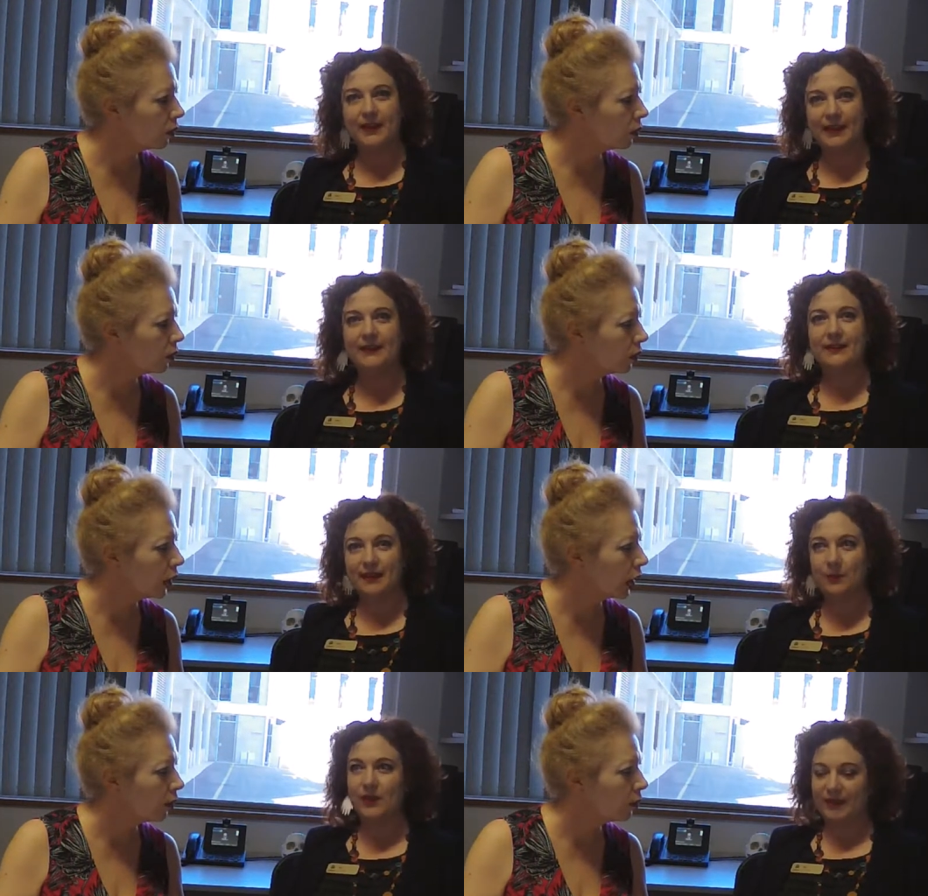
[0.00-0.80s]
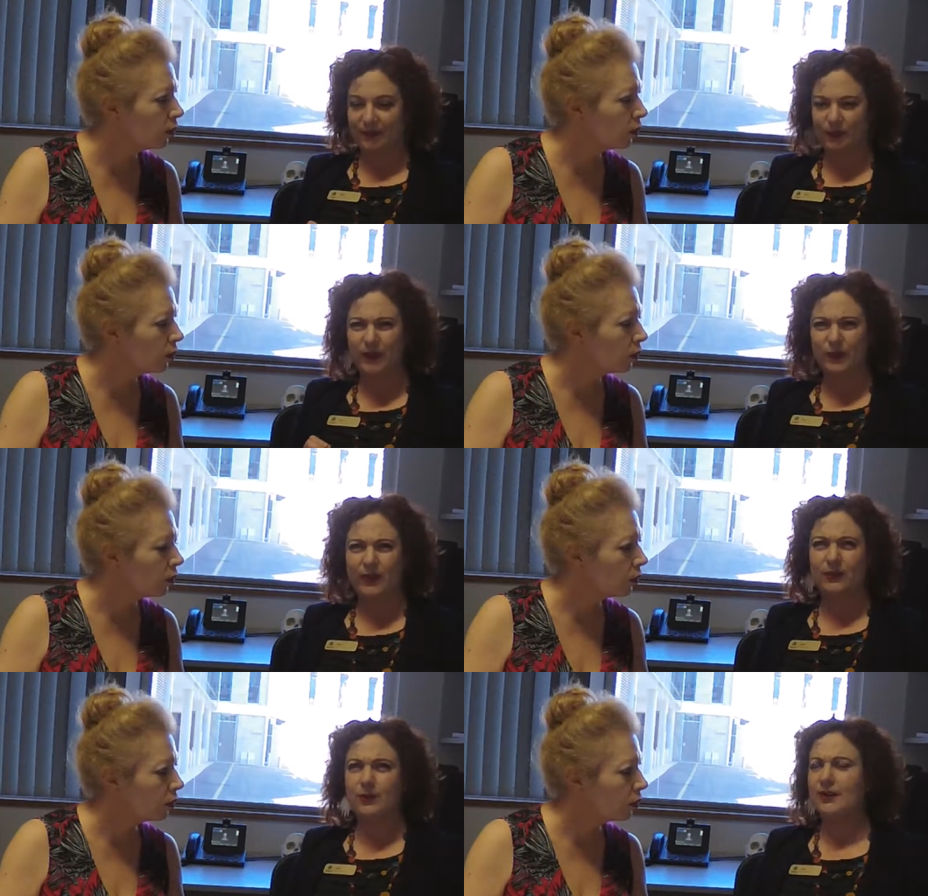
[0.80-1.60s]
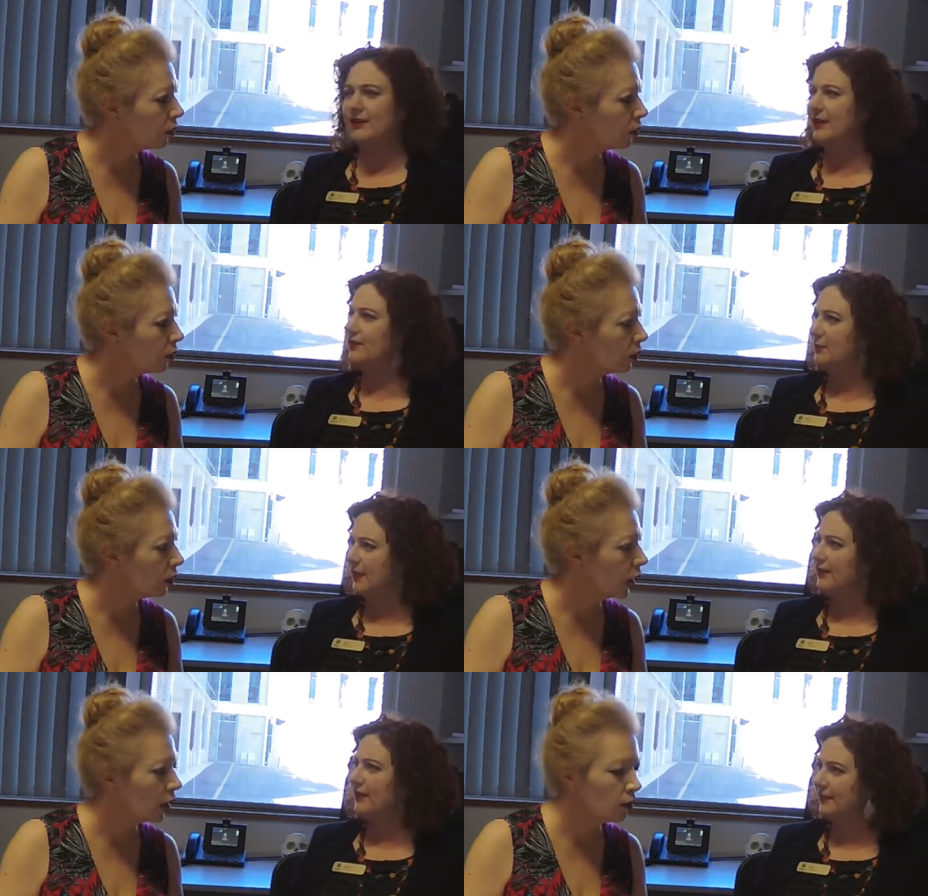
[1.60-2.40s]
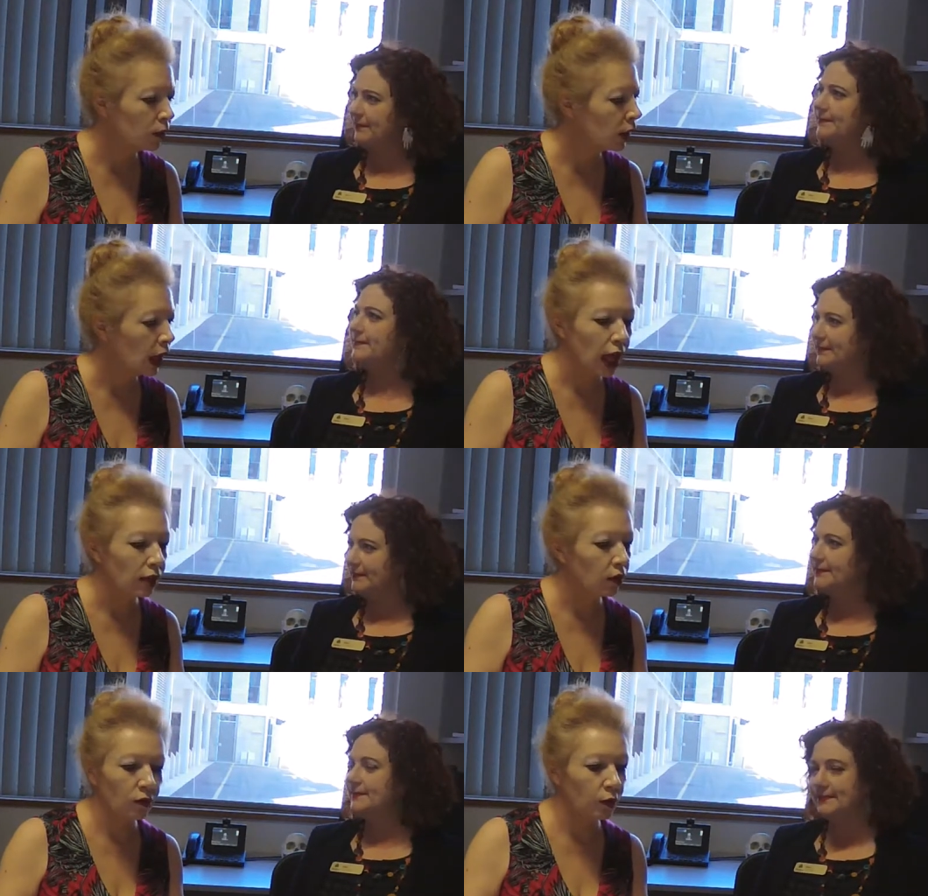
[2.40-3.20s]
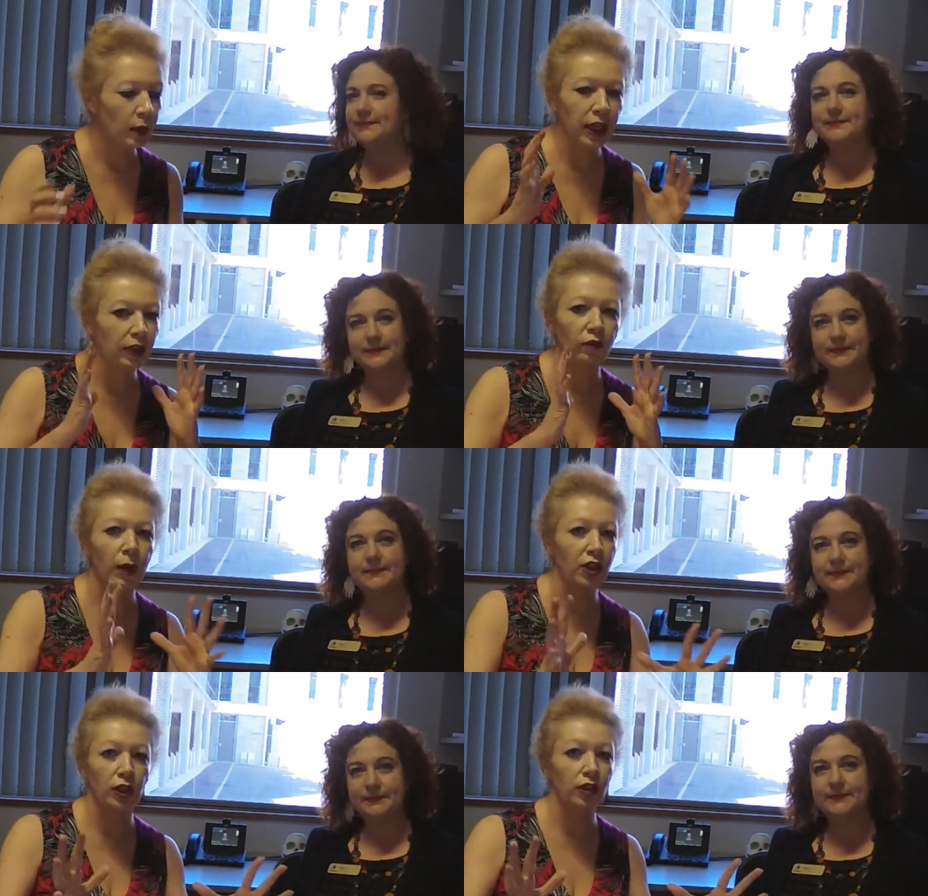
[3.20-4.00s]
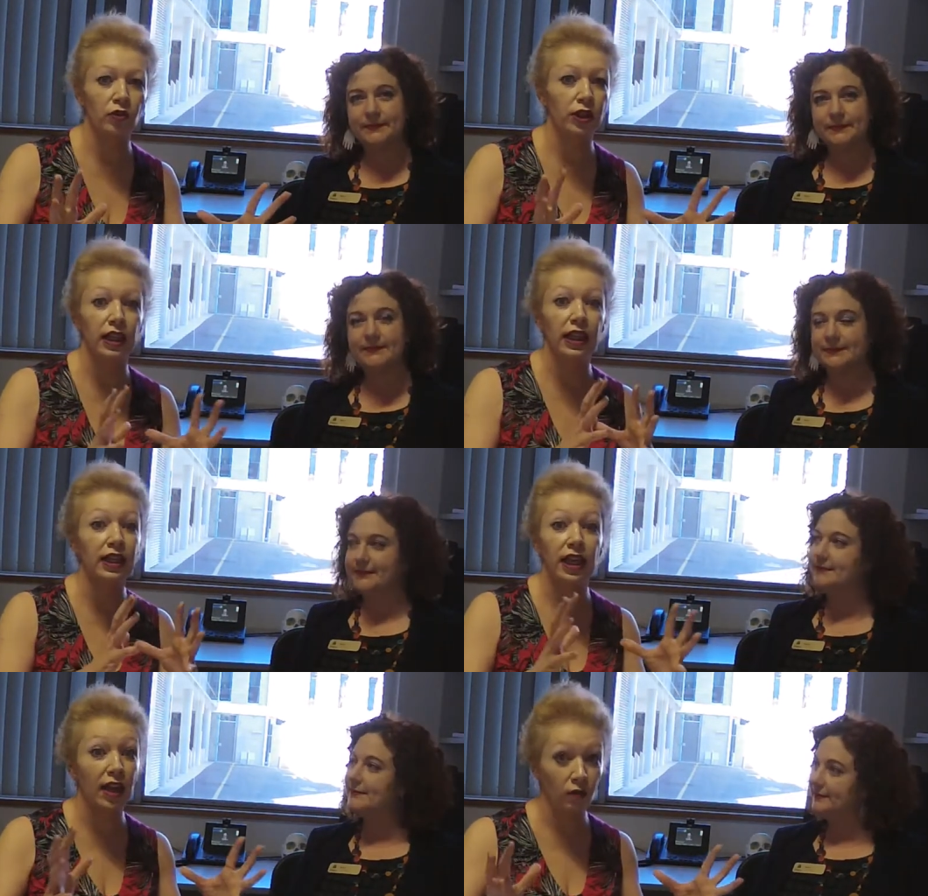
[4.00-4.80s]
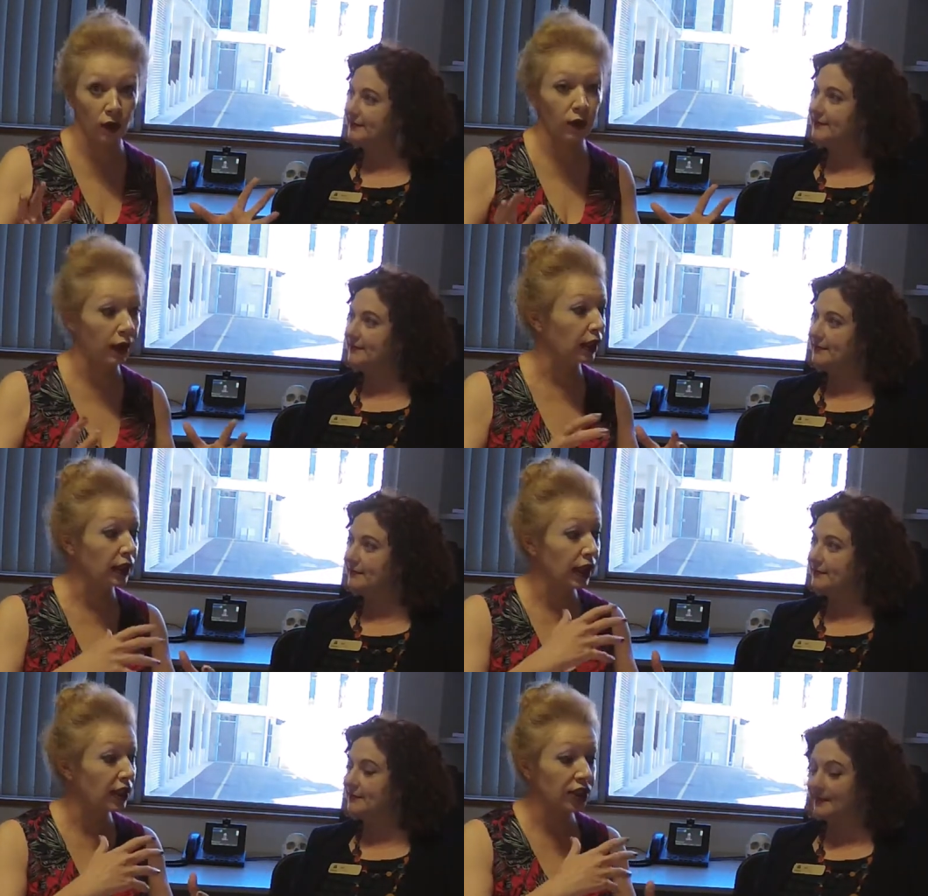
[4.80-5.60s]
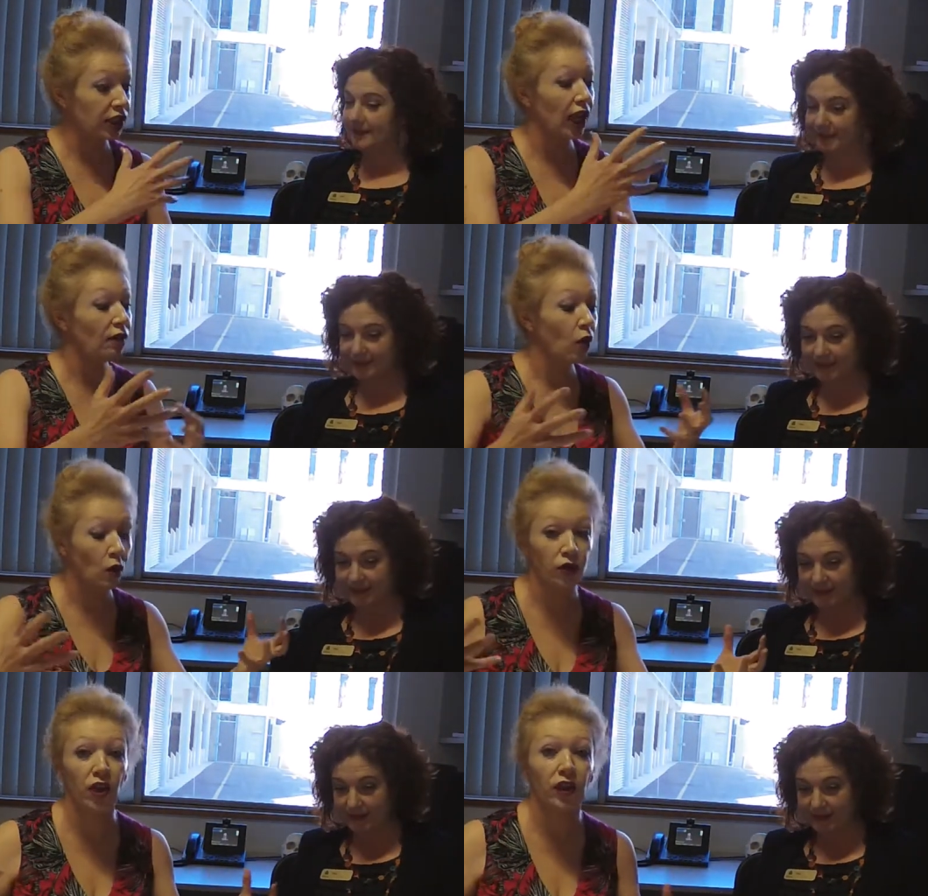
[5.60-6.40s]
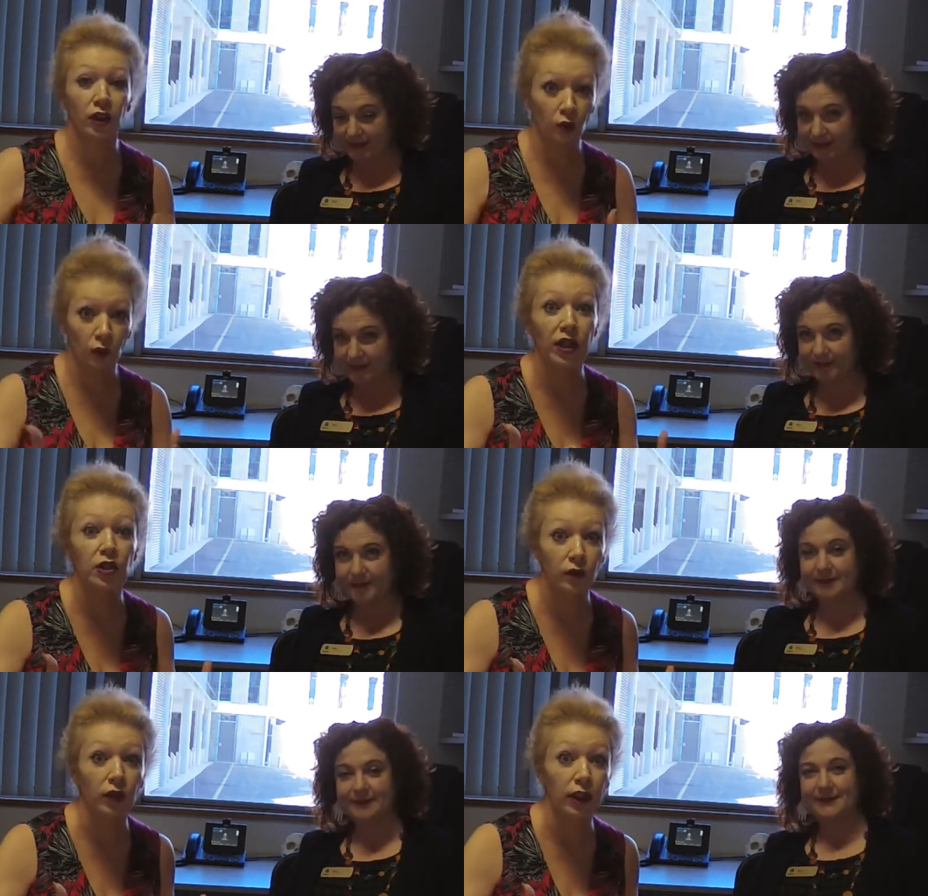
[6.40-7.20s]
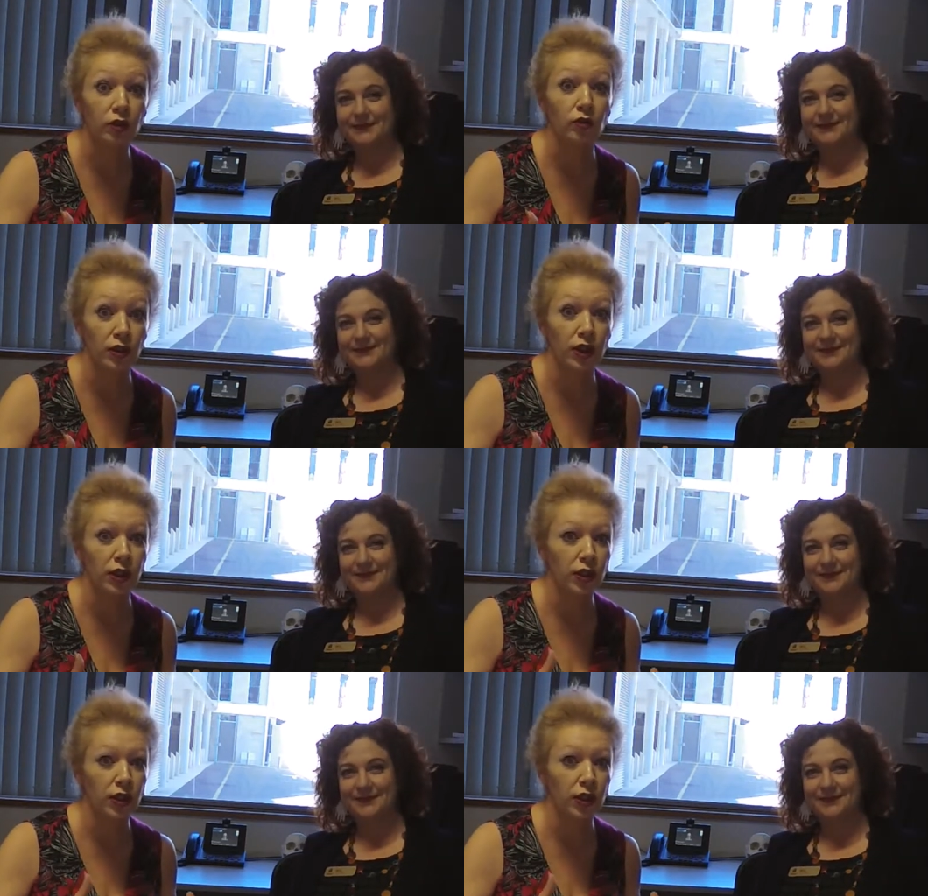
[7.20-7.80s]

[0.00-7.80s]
Speaker 1: need yeah. and what's what's really good quality
Speaker 2: information. Yeah. And mm. for me, information literacy is everything, and it, it, scaffolds, I think, the rest of the literacy.